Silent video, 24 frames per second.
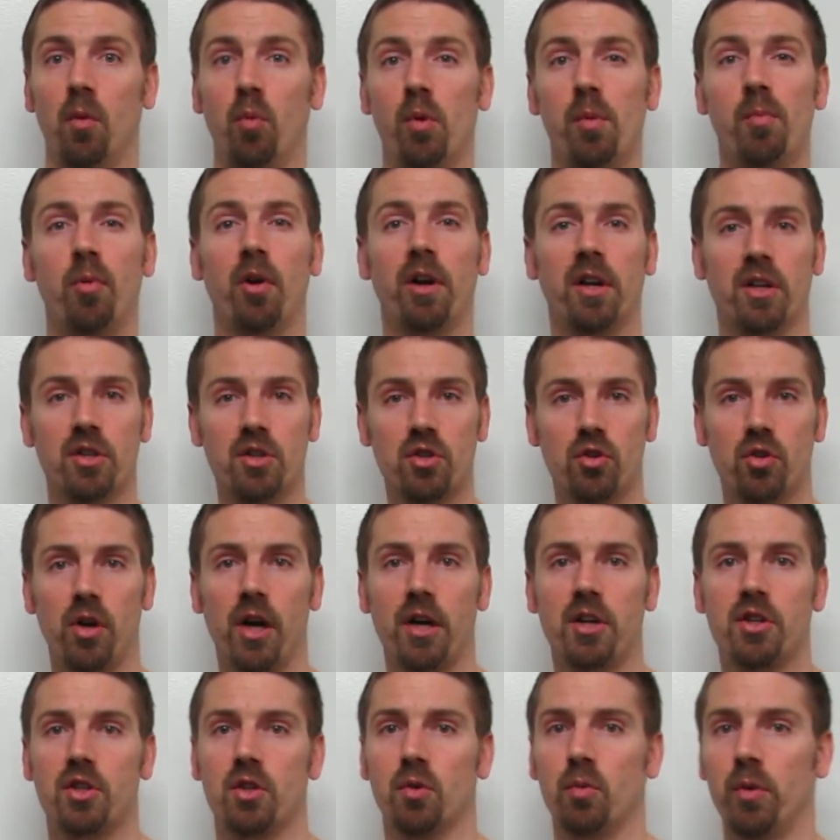We bring a
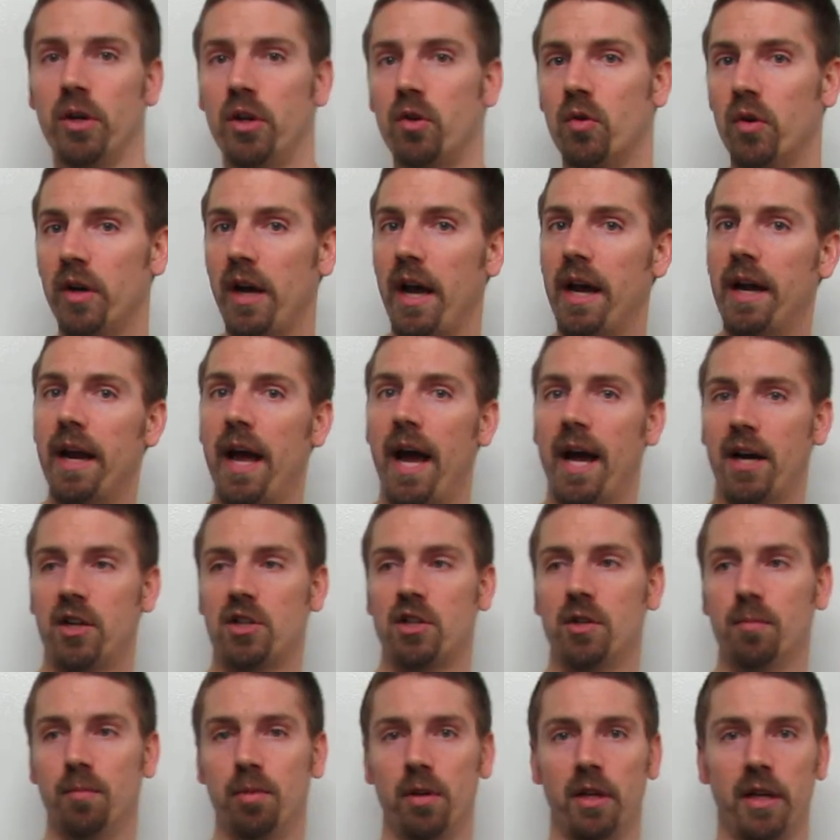structure. We create
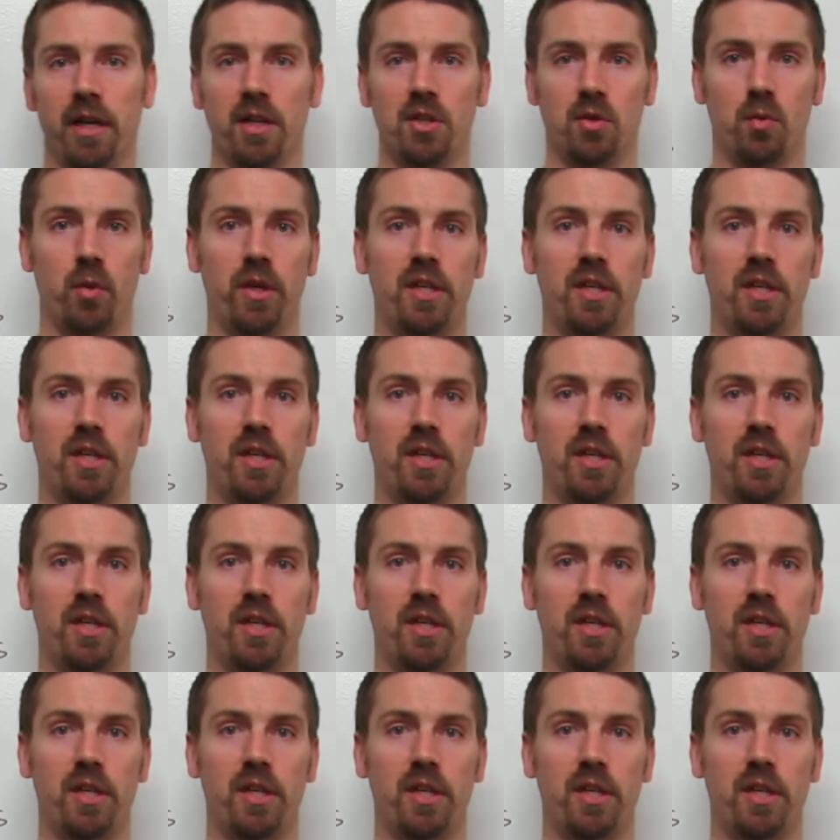action plans.